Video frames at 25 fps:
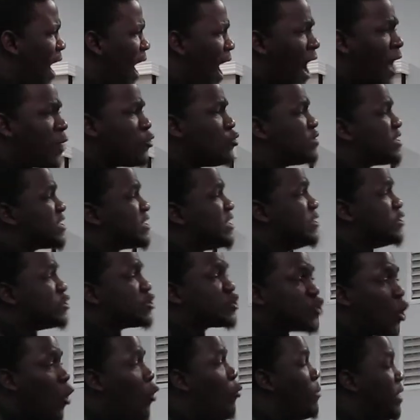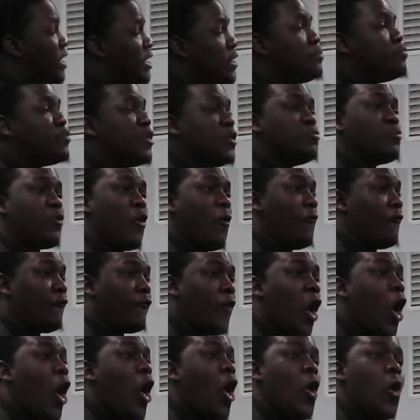I don't see so many people
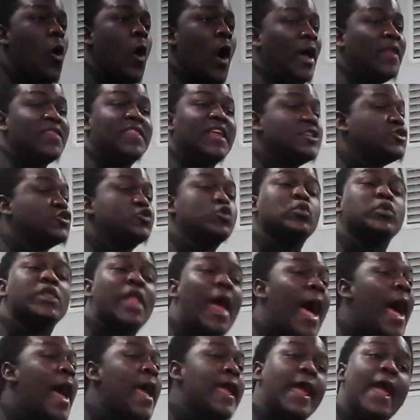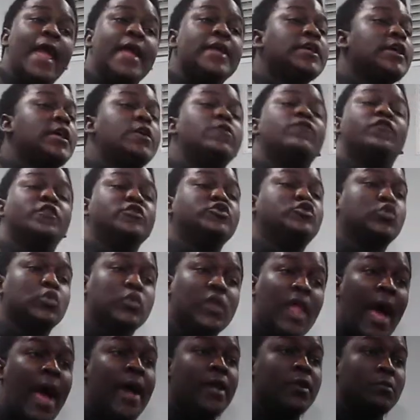fall that July ain't even
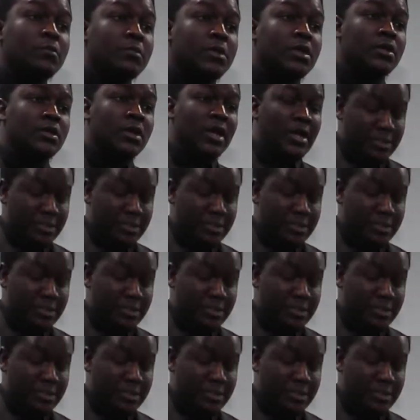July to me.